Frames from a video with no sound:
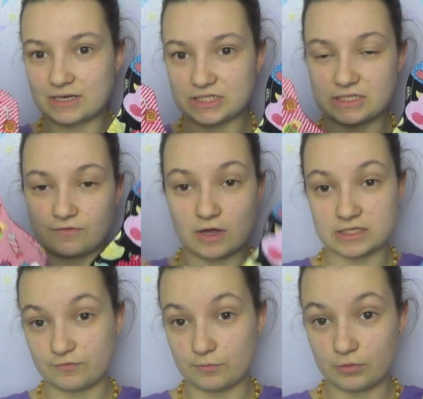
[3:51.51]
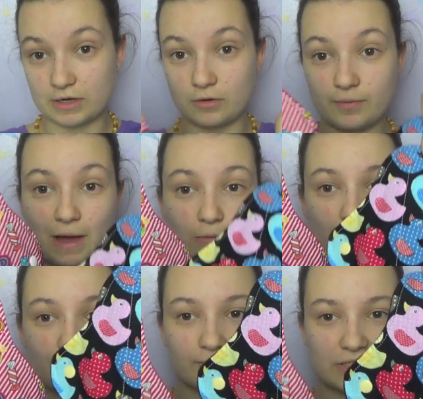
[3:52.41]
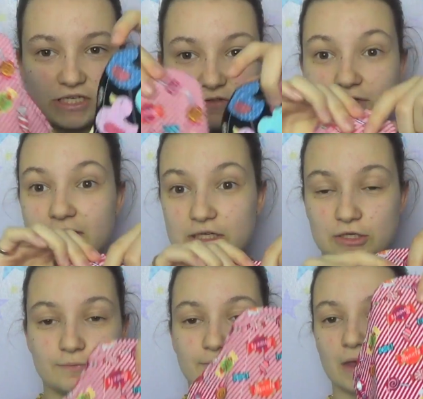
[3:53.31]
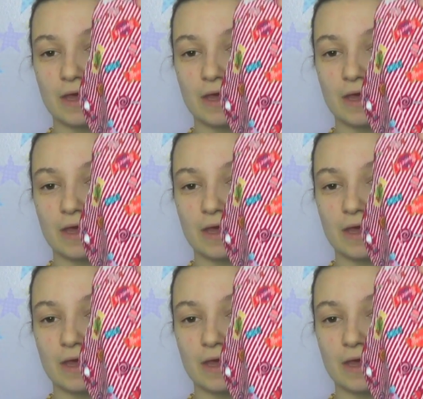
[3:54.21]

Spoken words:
They're just a different print on that one, which is really cute.